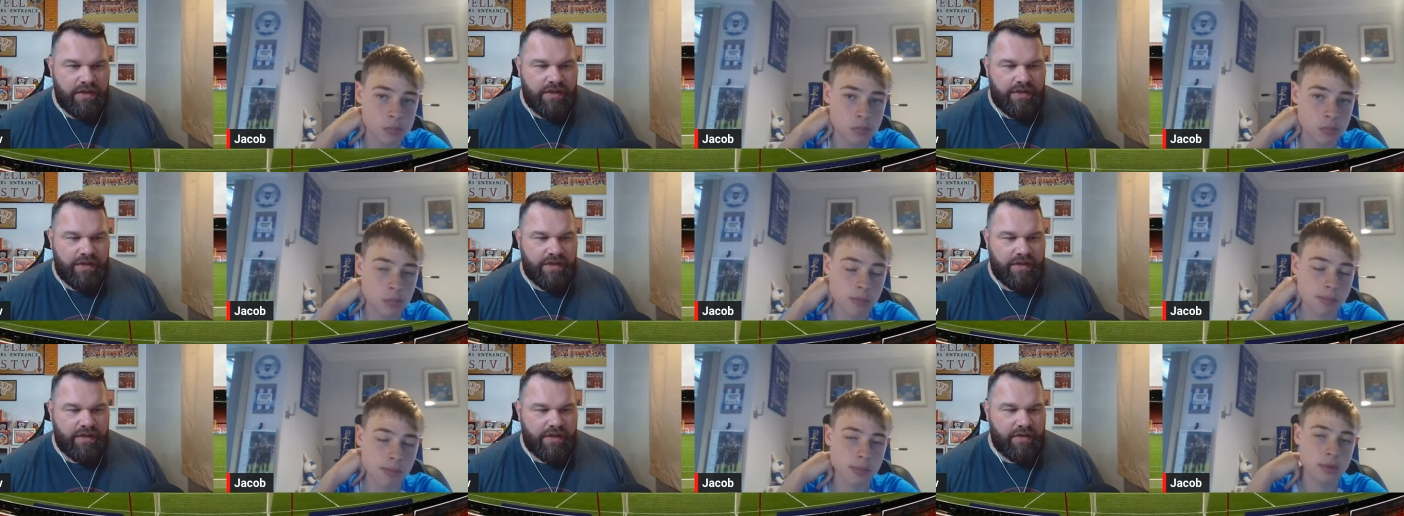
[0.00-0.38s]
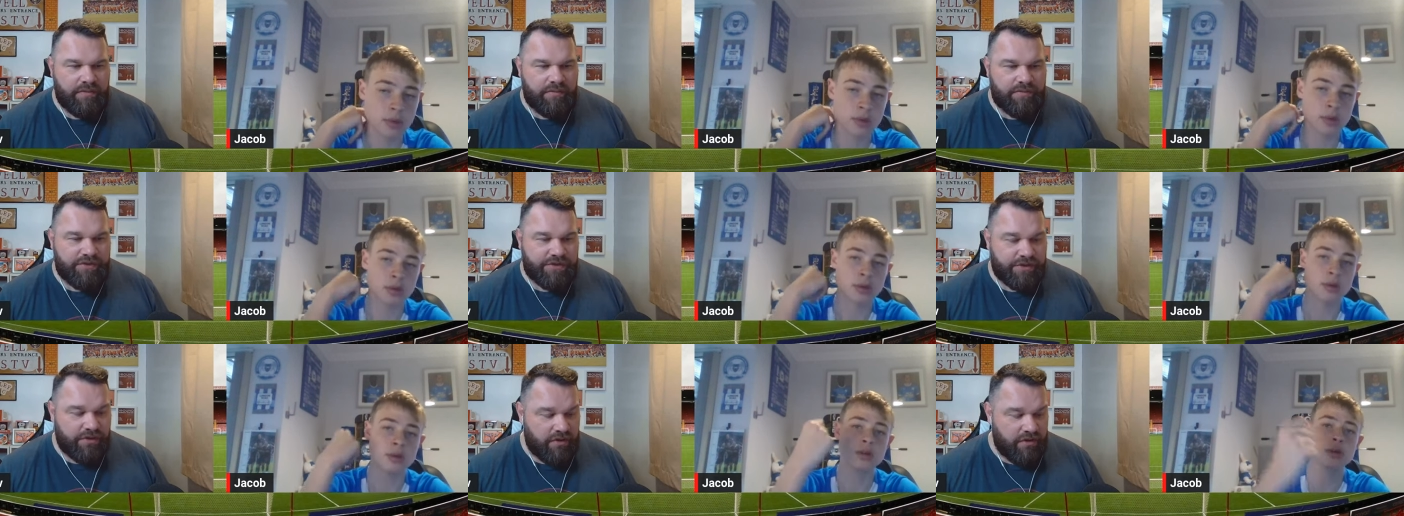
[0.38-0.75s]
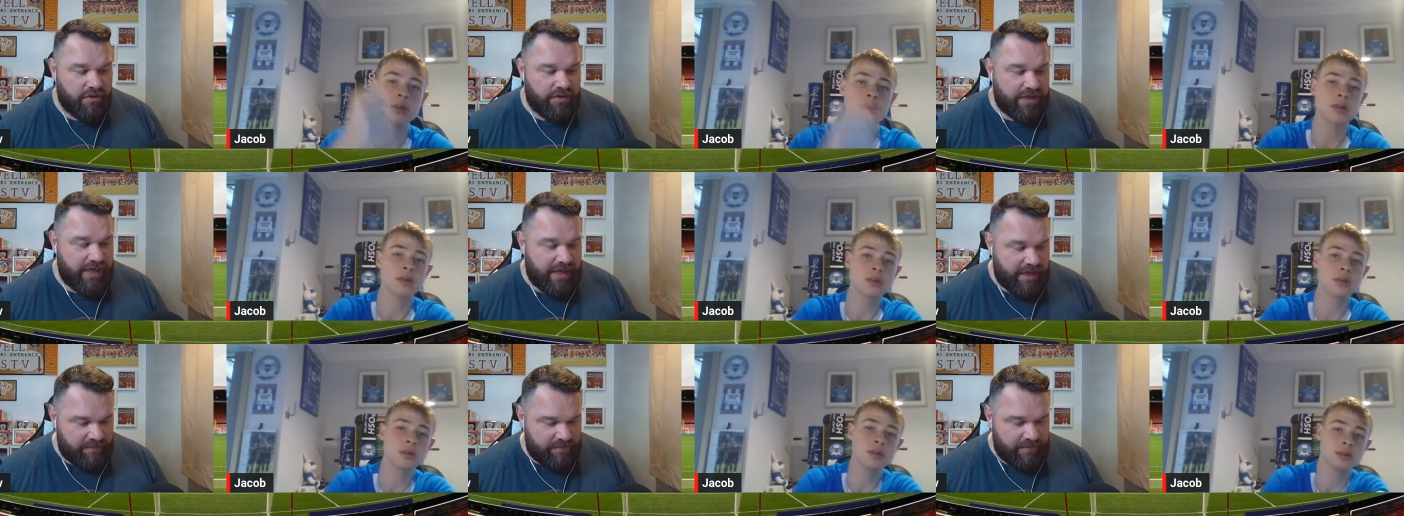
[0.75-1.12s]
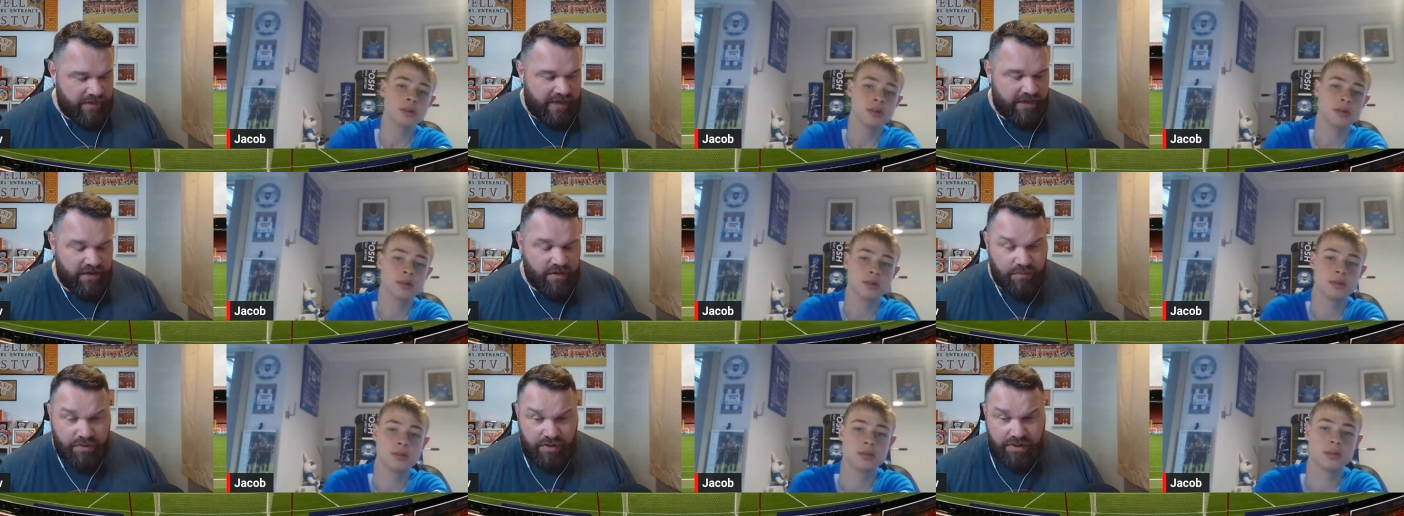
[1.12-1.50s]
Speaker 1: Uh, so yeah,
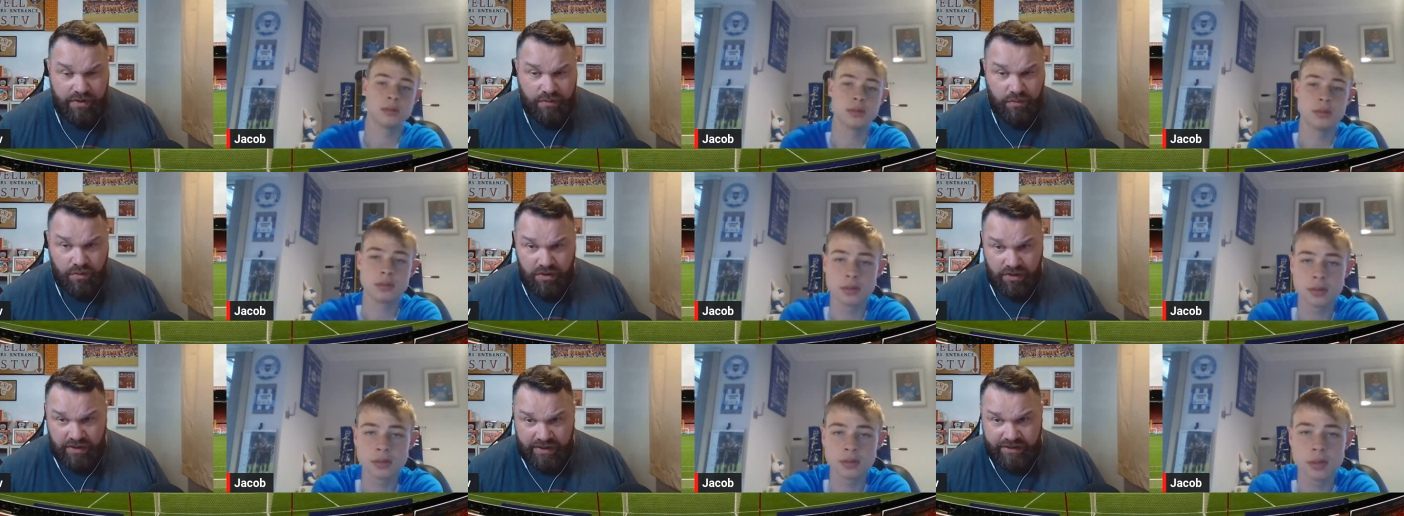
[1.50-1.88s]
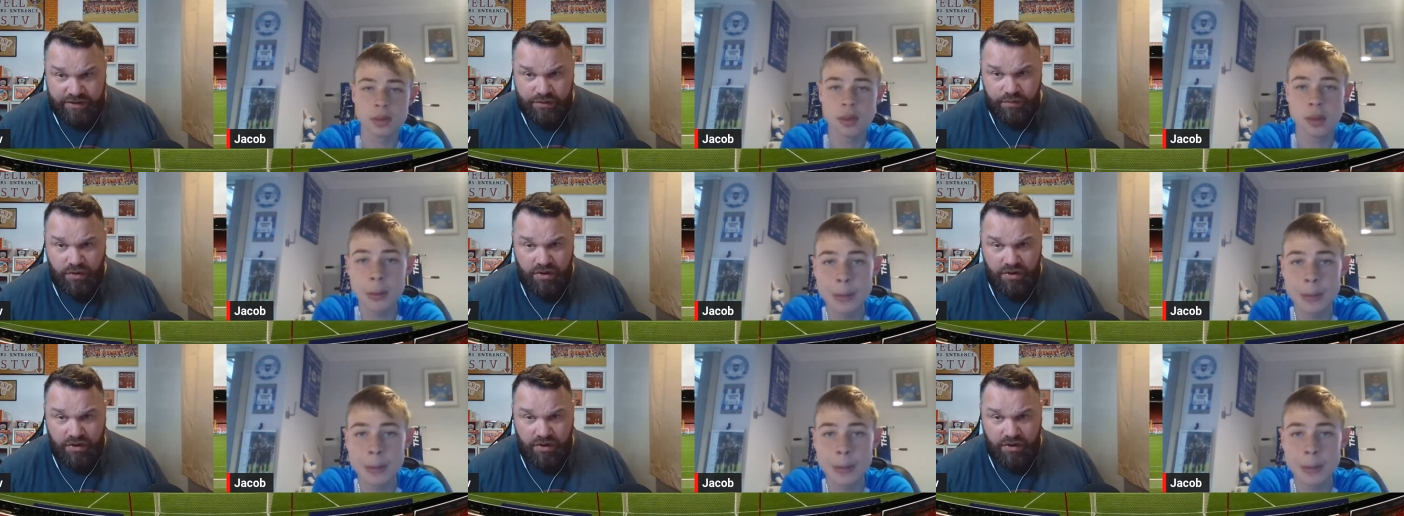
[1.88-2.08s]
anybody what is